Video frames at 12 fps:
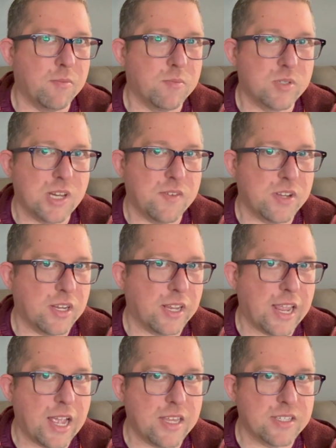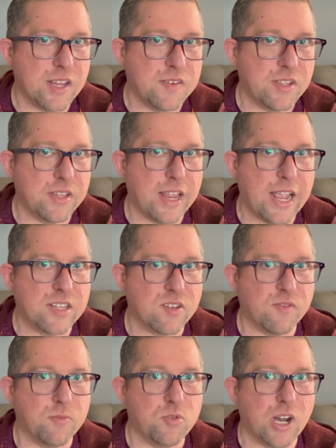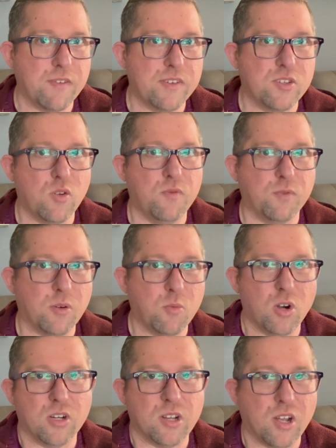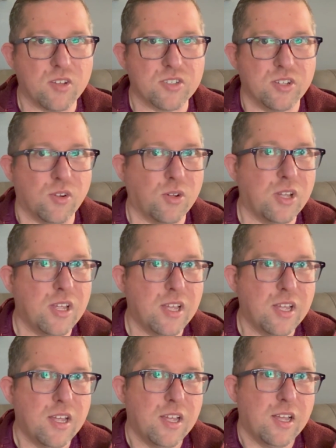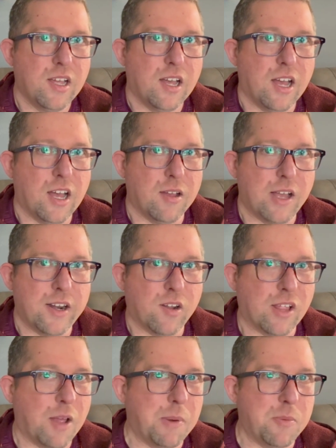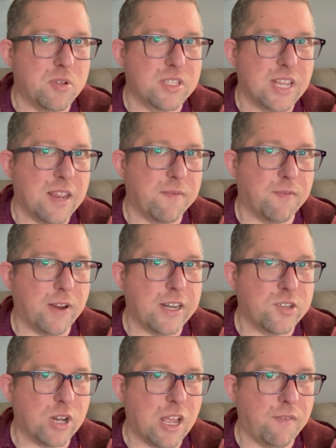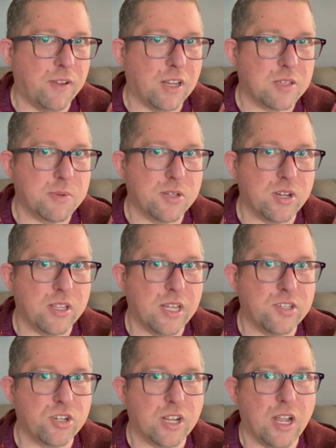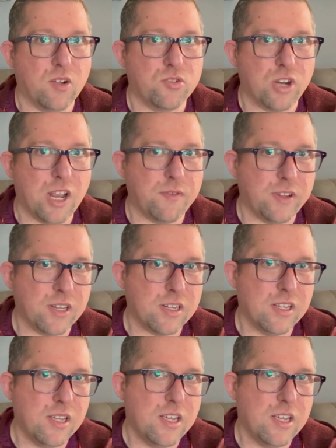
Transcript: Saves you on gas, saves you on the hassle from driving to and from work also. I know a lot of people just hate fighting traffic, especially that Chicago traffic.